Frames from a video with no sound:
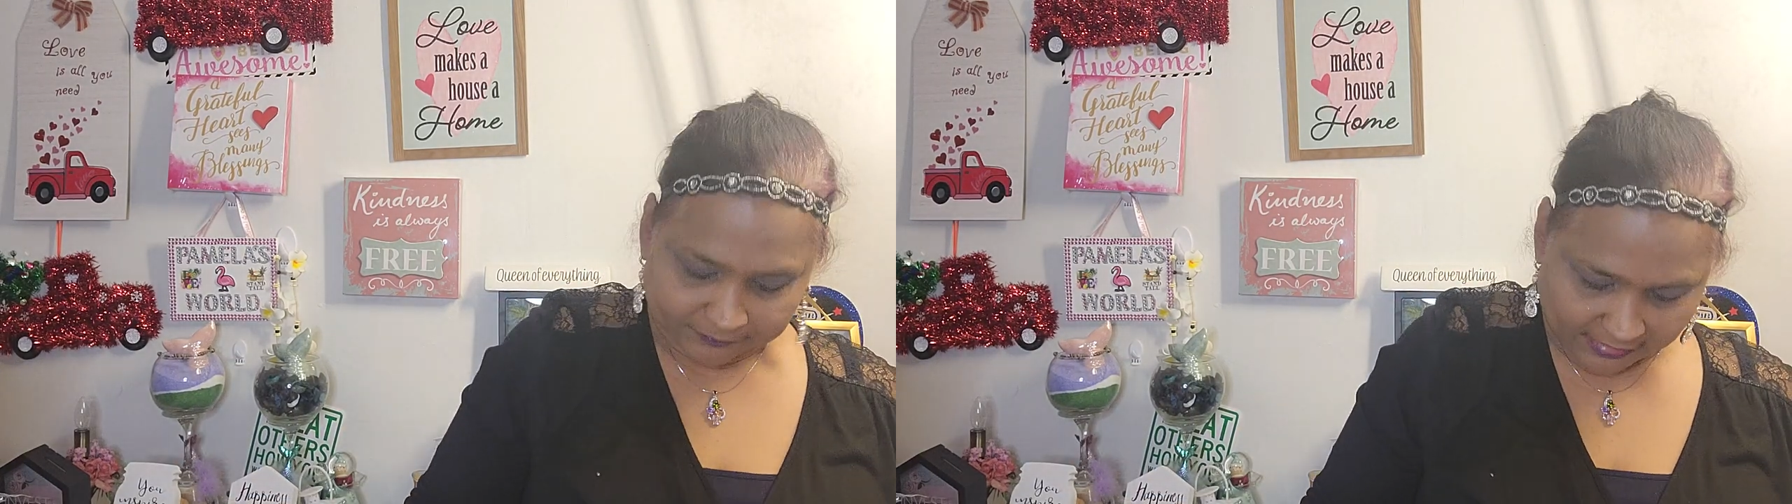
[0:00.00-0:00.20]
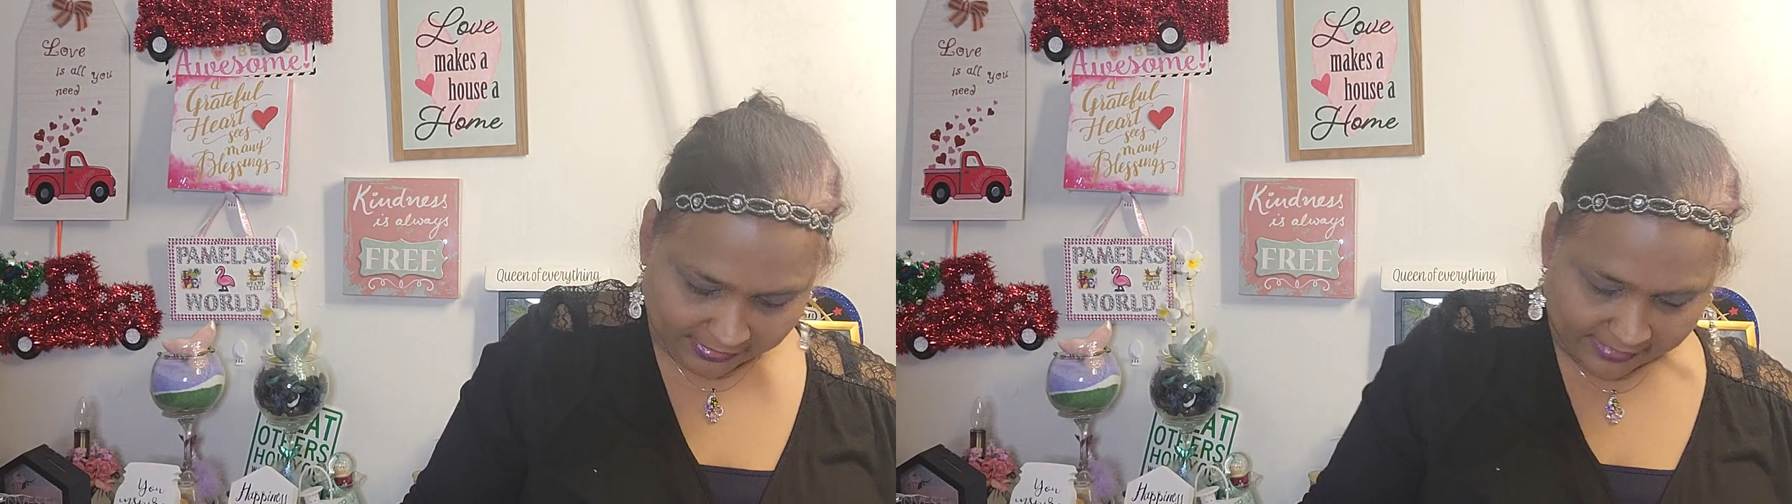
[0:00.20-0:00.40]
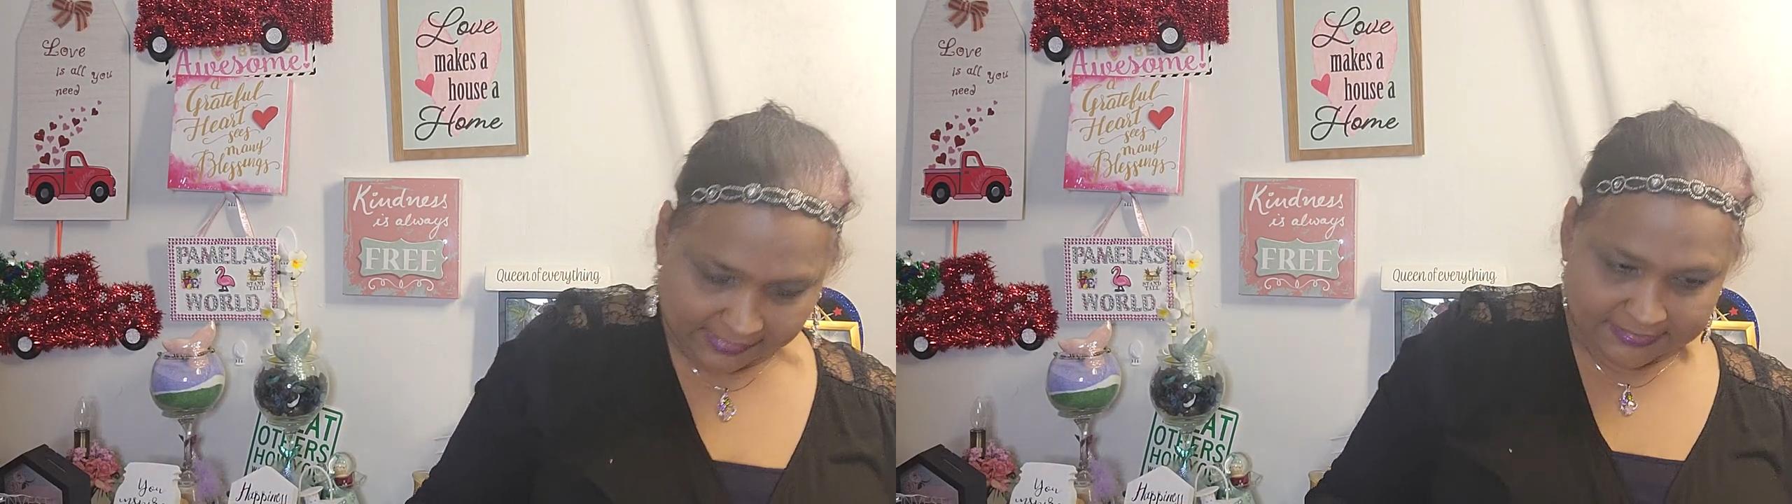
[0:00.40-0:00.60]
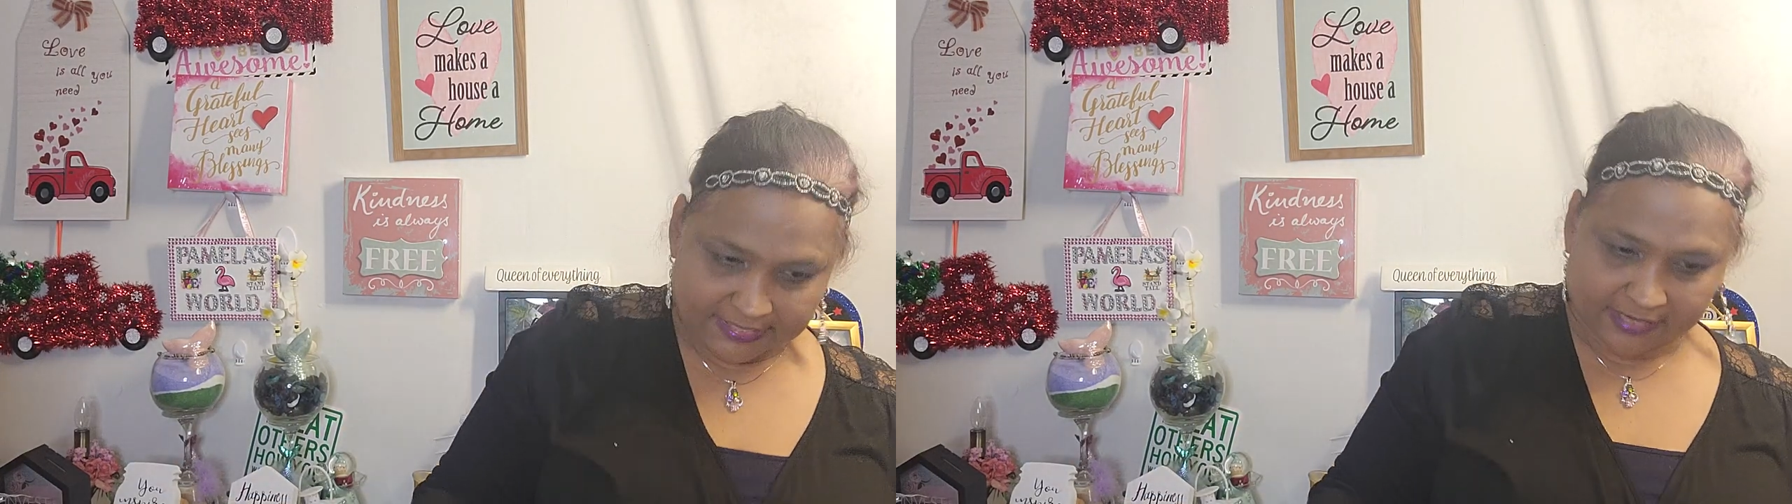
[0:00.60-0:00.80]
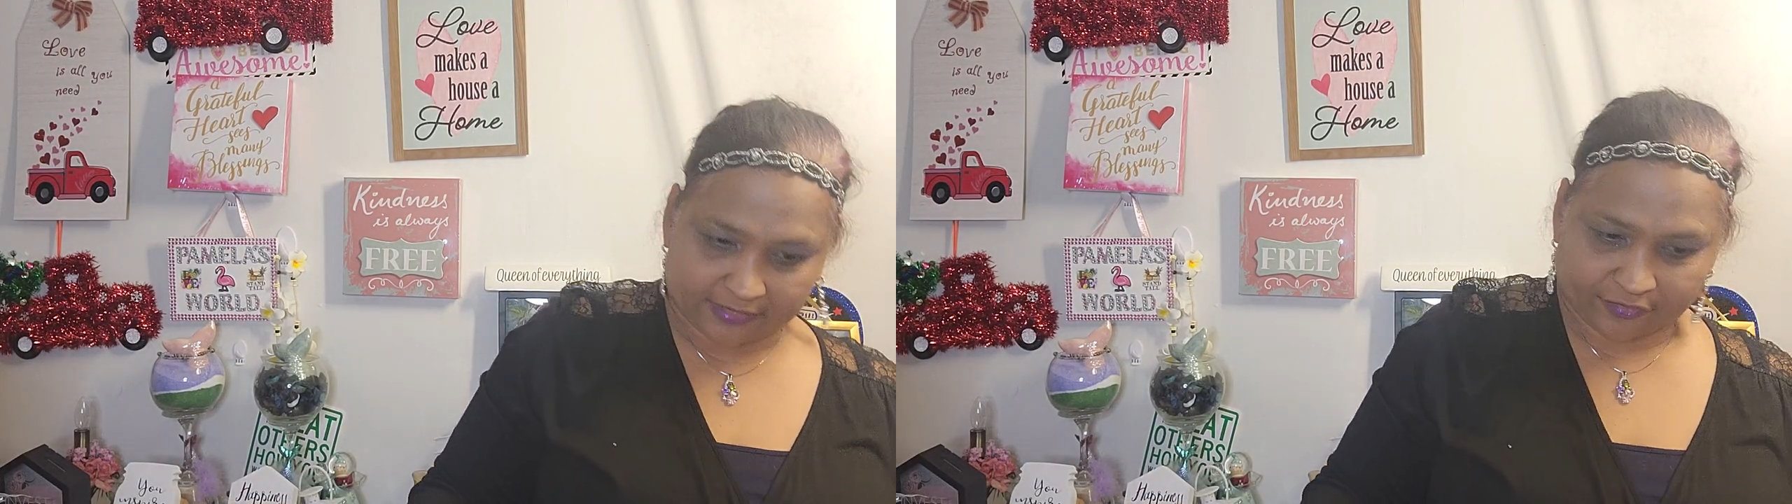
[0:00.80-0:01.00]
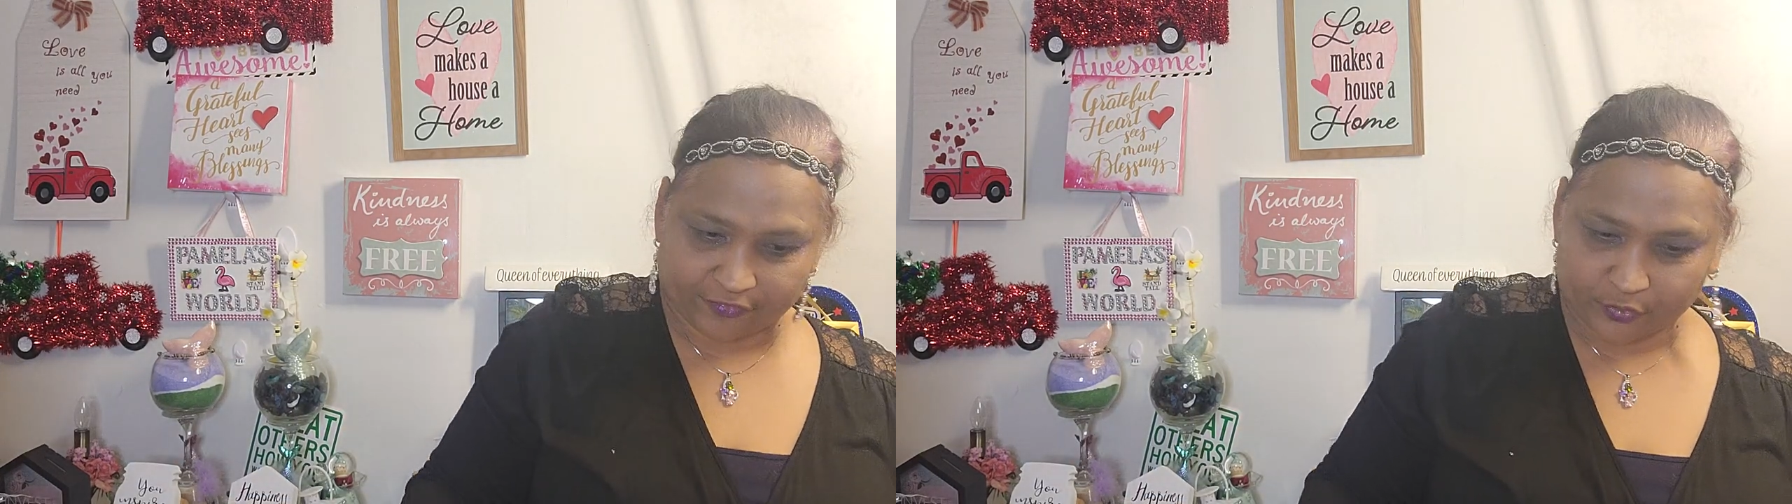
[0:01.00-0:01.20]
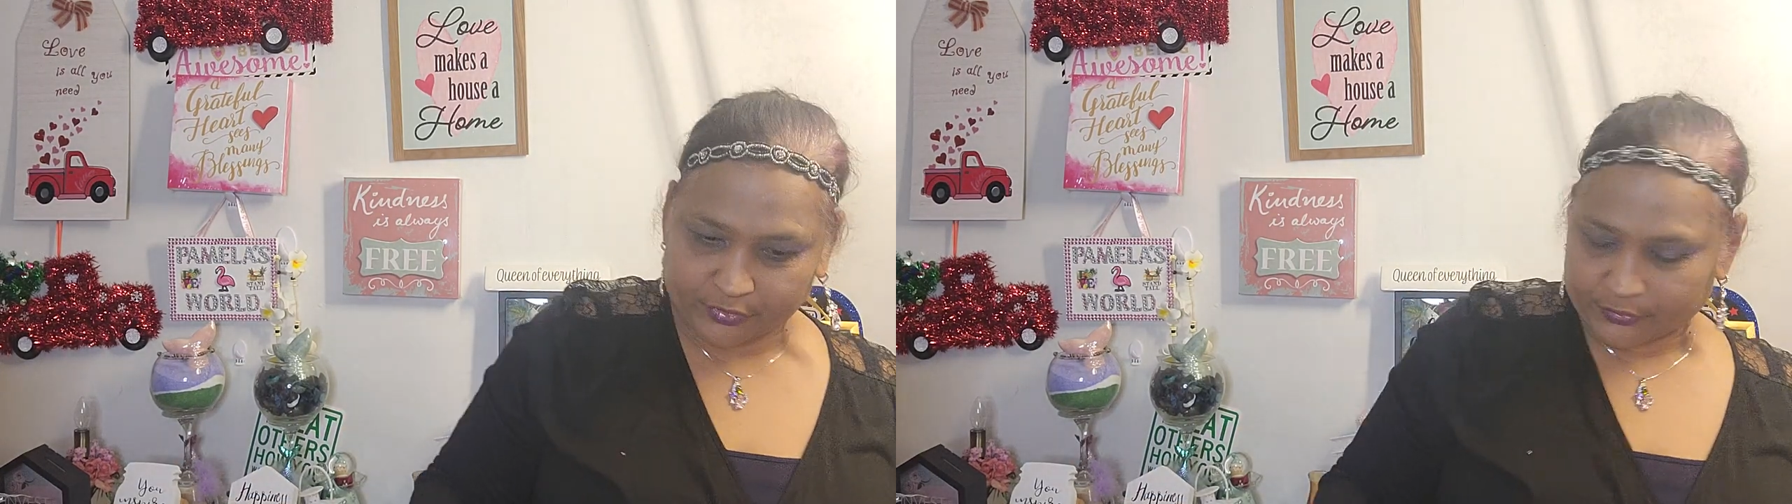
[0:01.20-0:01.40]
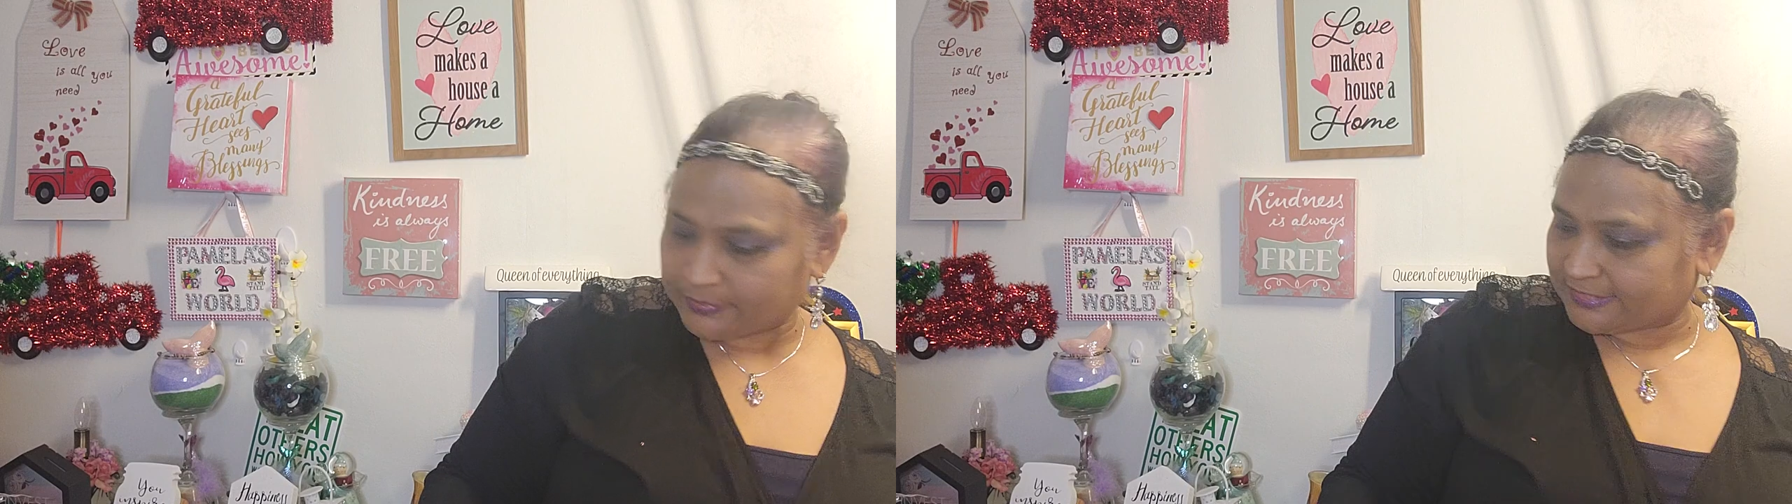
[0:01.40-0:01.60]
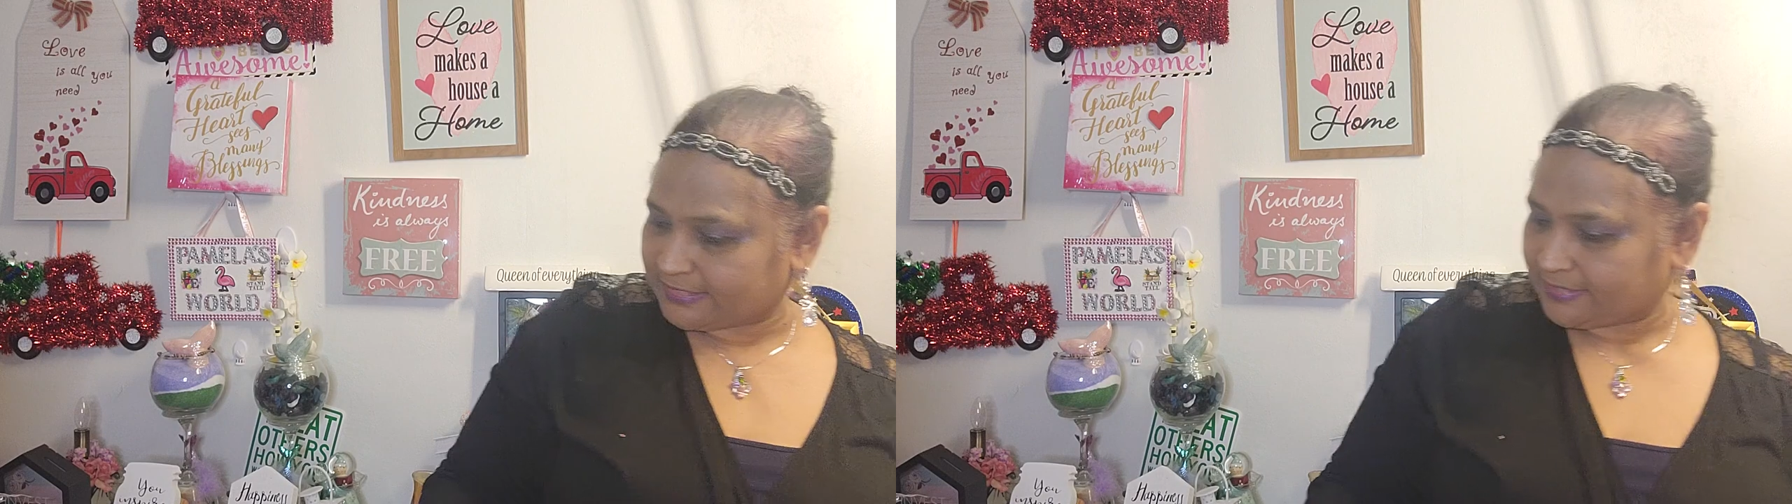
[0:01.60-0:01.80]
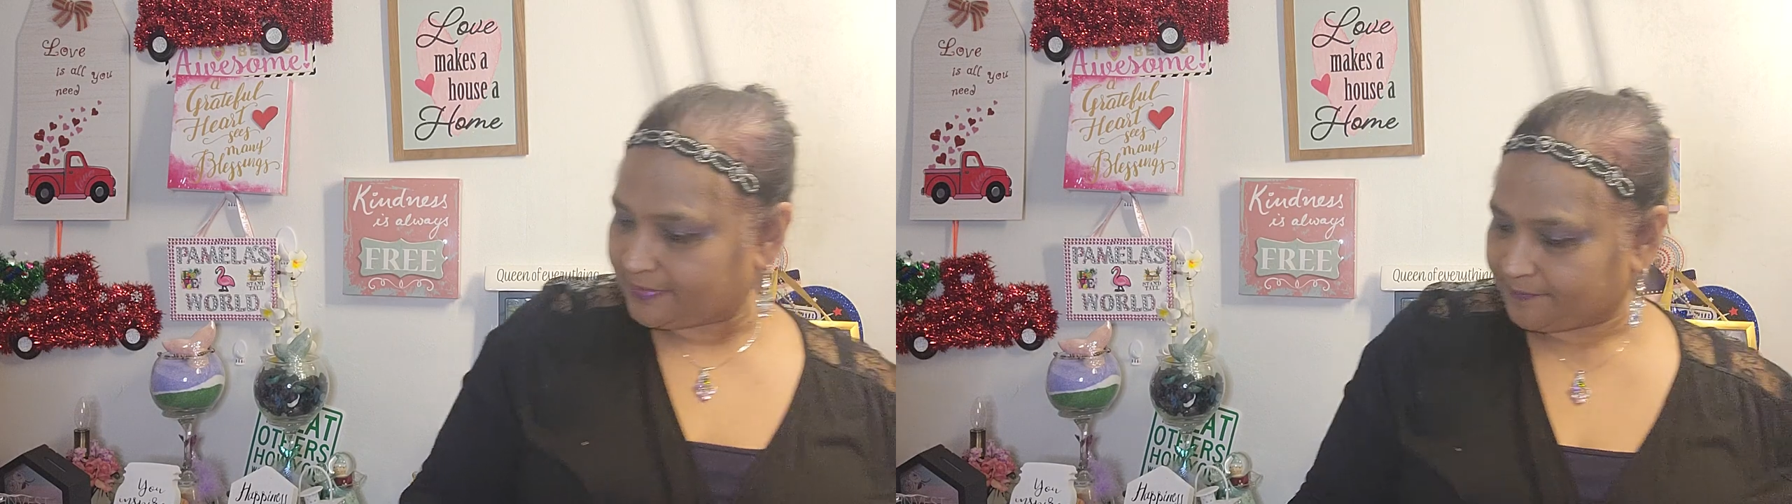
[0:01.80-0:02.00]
And like I say, I got a few of those.